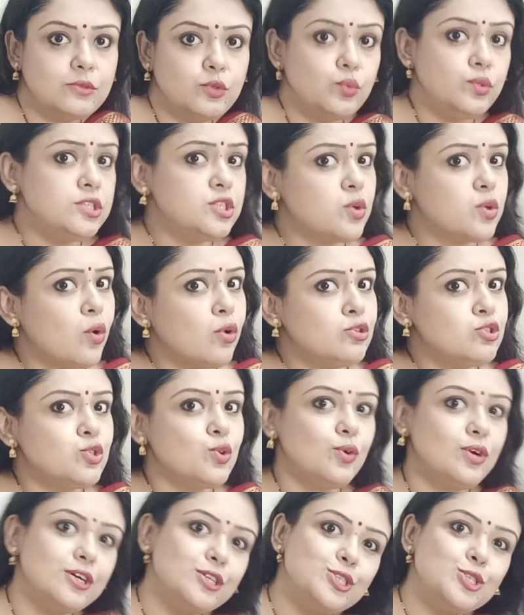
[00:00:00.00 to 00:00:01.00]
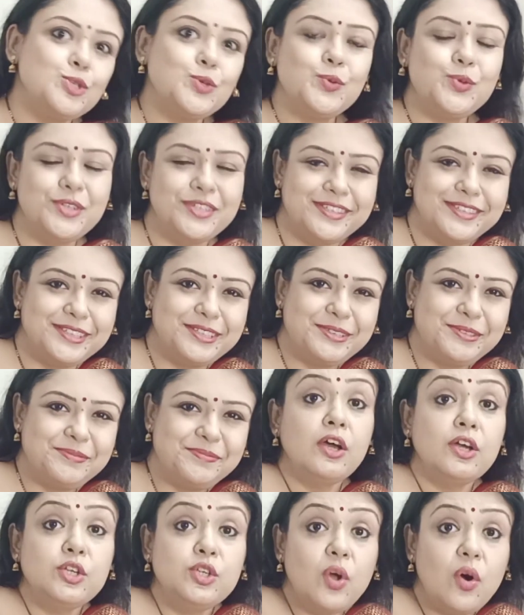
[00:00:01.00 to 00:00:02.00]
who is also a student.
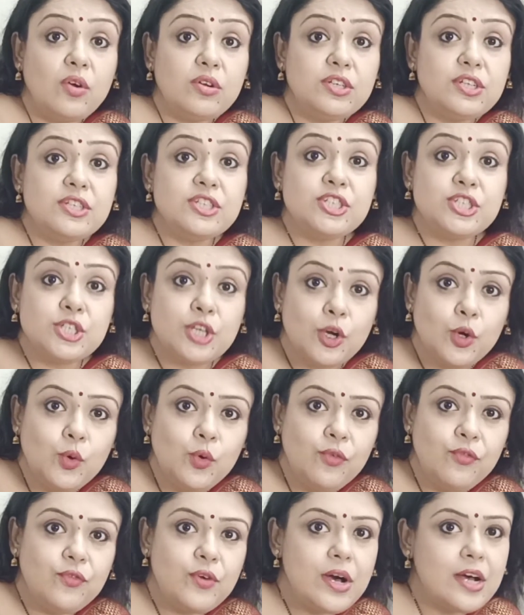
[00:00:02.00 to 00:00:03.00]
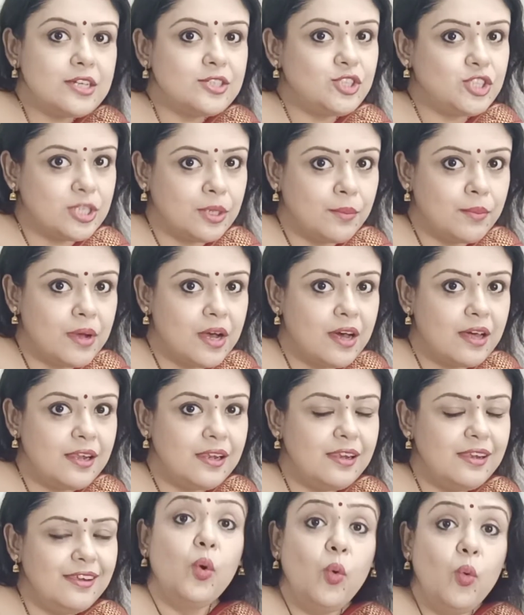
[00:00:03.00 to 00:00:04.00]
Dr. Shagufa
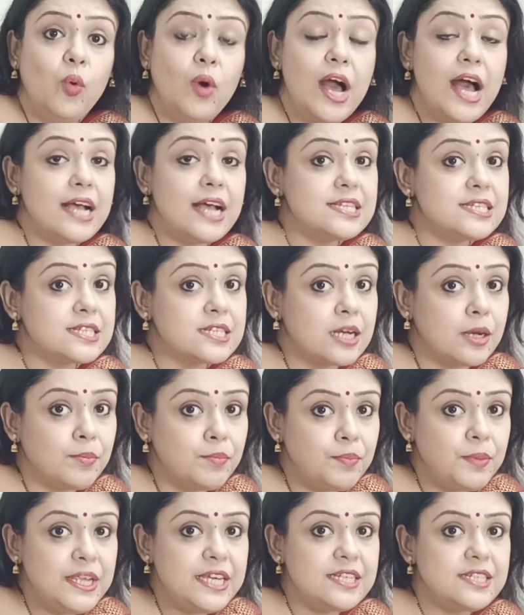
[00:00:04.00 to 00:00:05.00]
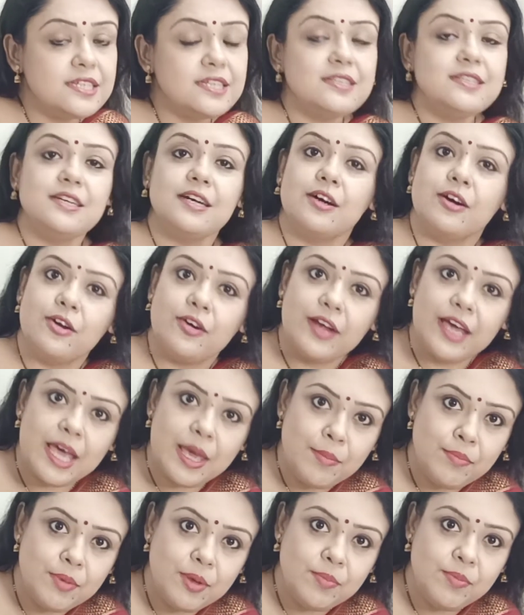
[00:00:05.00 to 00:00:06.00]
Jamal, who has completed her
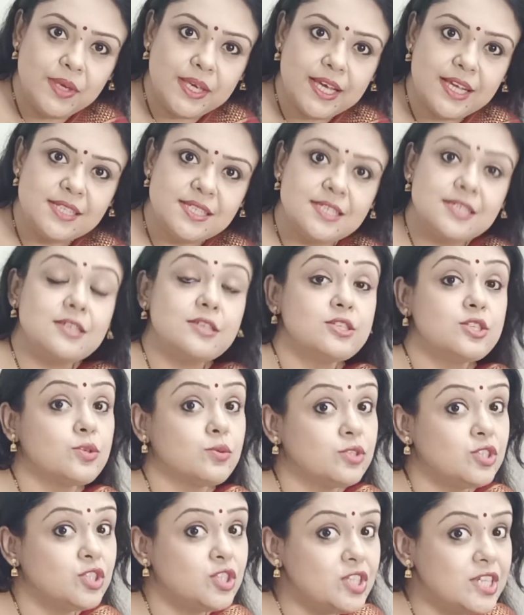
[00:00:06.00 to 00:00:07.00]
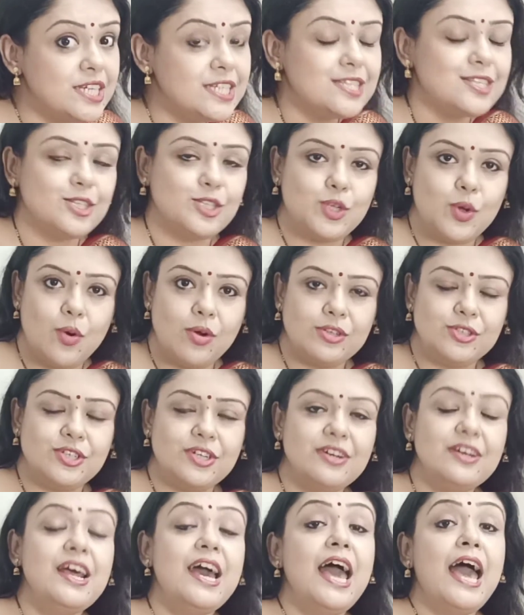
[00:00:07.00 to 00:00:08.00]
MBBS, so she is a
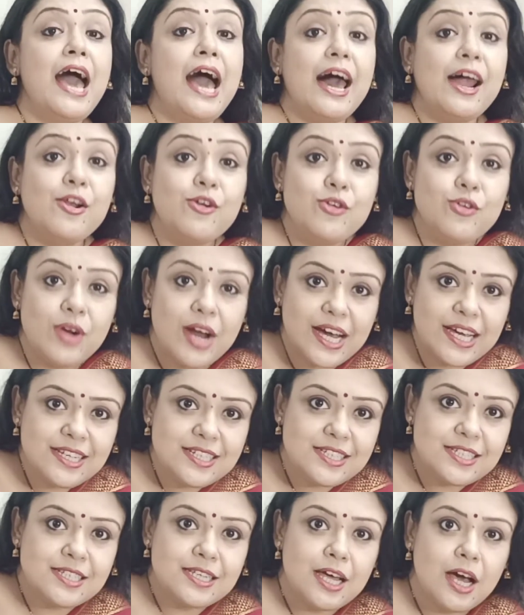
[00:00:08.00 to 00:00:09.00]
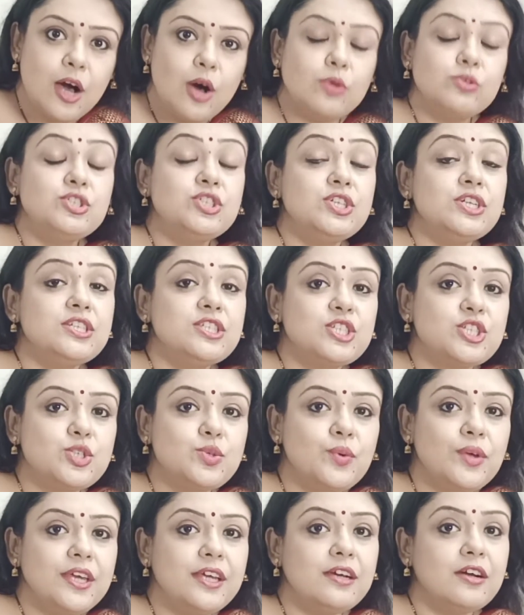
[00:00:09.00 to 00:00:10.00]
doctor, and right now she is
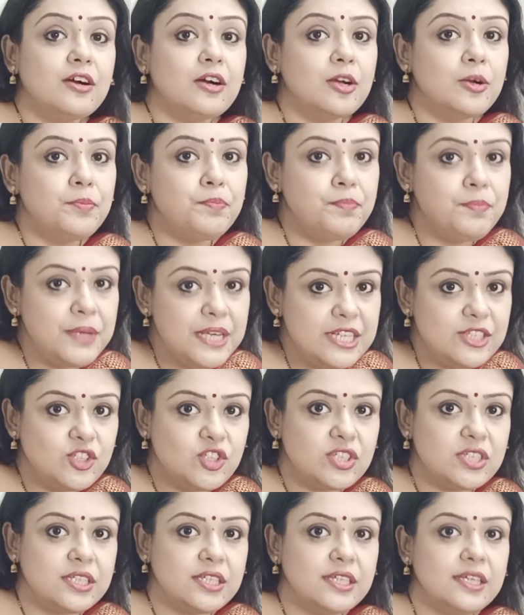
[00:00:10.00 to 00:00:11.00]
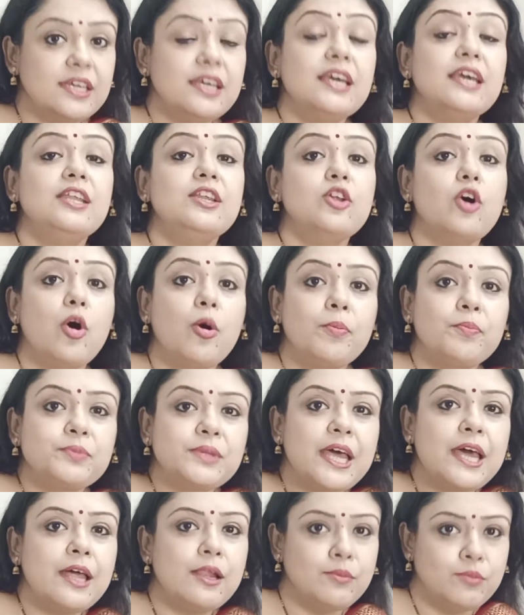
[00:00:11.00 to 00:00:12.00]
doing her PG in
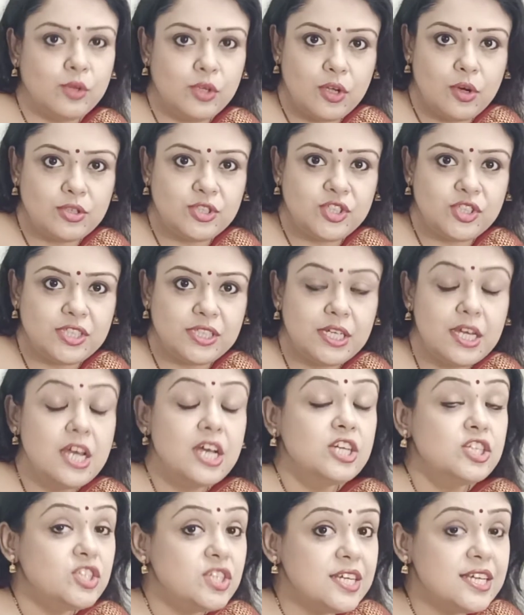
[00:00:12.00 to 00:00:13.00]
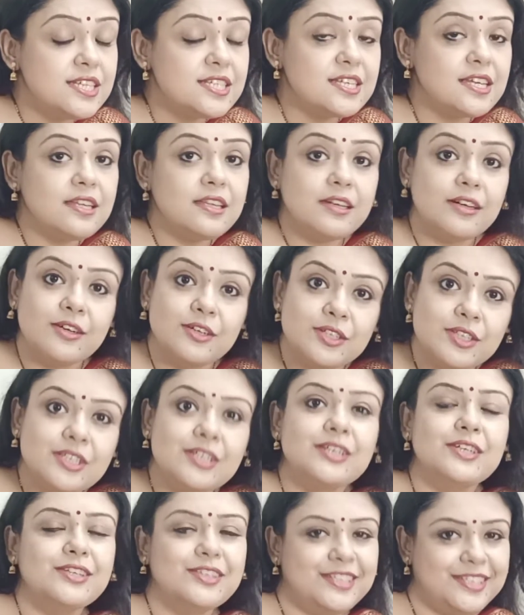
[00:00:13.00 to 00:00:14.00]
ophthalmology. She is in her
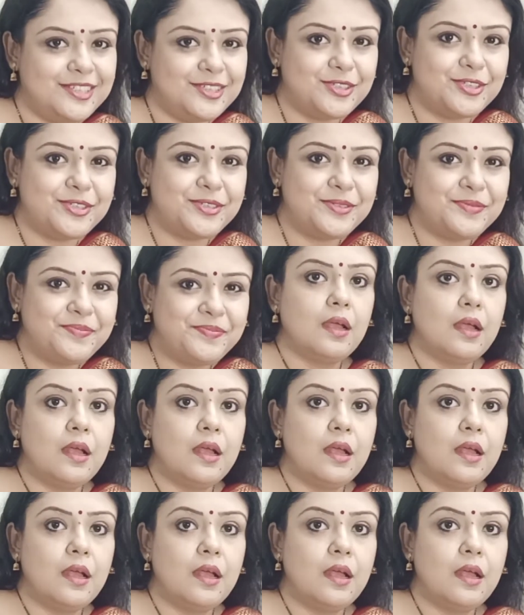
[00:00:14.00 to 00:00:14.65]
third year.